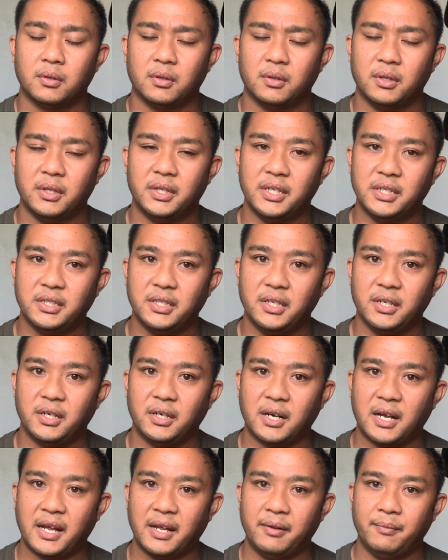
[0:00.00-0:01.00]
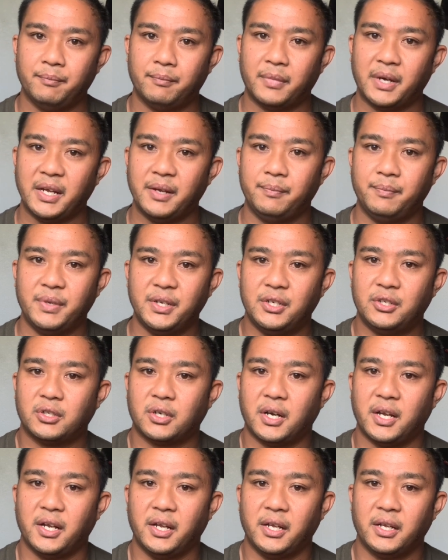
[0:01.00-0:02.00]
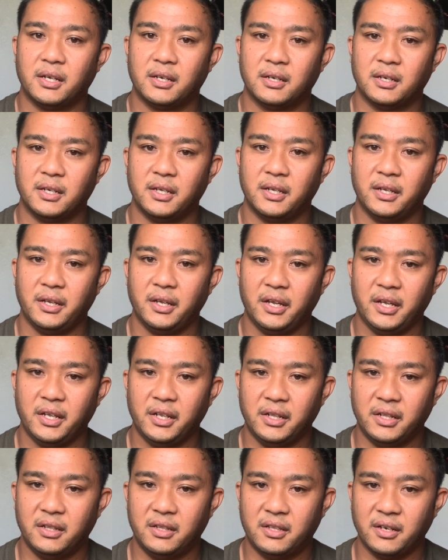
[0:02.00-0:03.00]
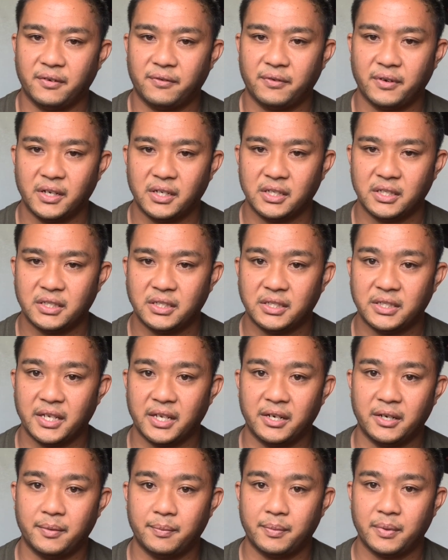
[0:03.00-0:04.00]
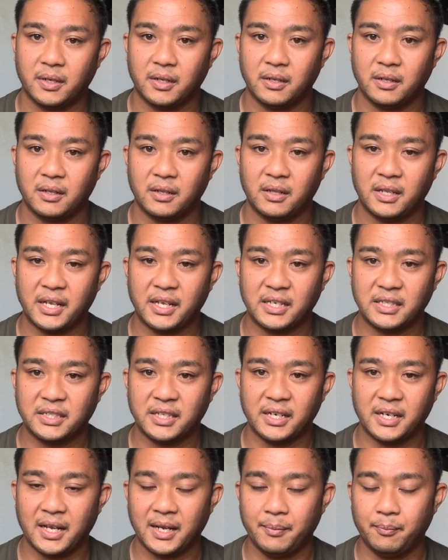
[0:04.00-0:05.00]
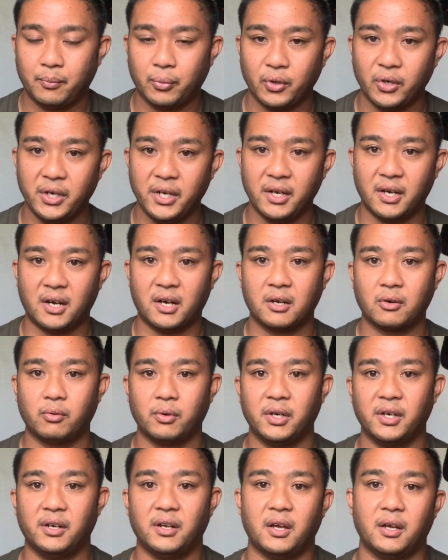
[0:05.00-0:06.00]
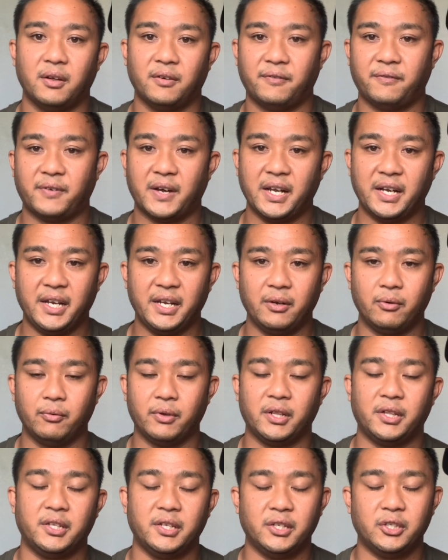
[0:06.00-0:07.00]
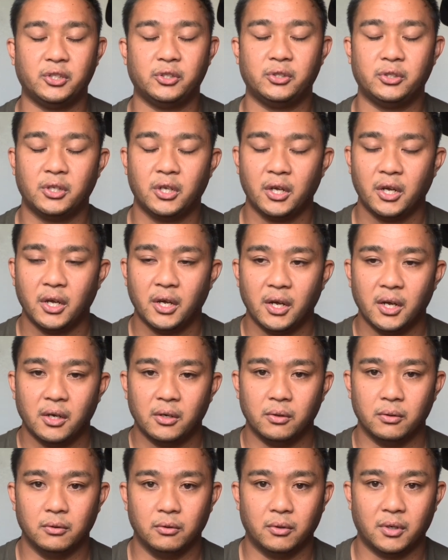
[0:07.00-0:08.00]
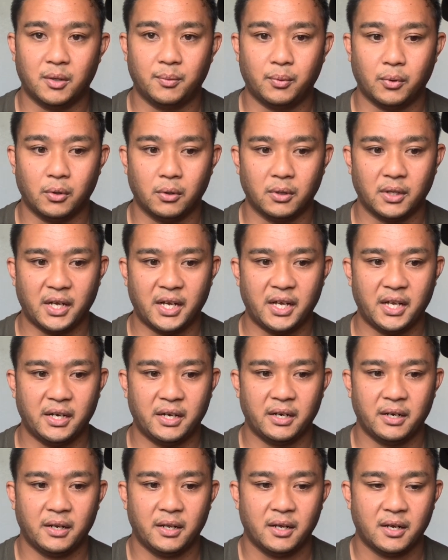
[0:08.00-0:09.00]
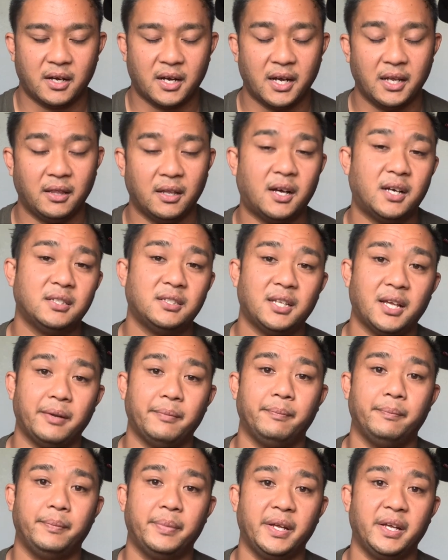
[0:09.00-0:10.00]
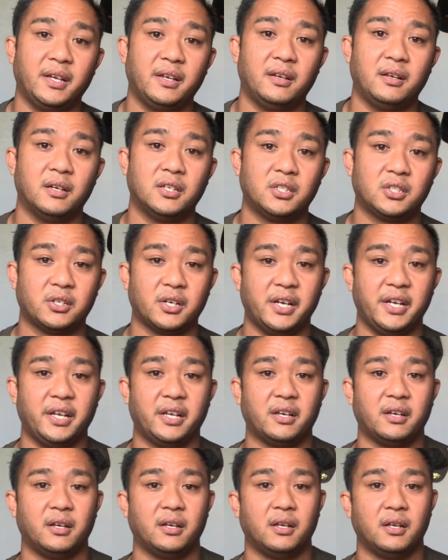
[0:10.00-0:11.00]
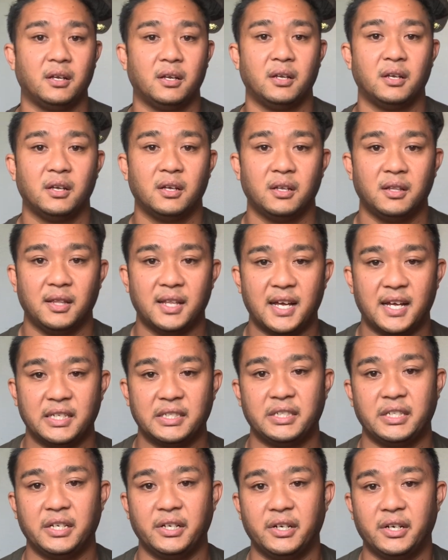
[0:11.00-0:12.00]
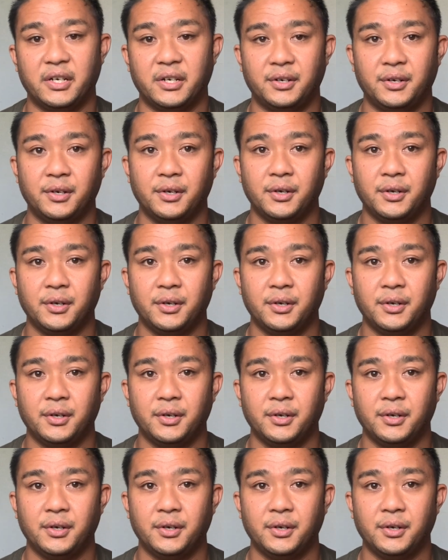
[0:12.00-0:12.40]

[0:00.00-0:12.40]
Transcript: this year I might be trying a different setup. Like I said, I'm pretty awkward fighting with this lure pole, and I lost that big strike last year.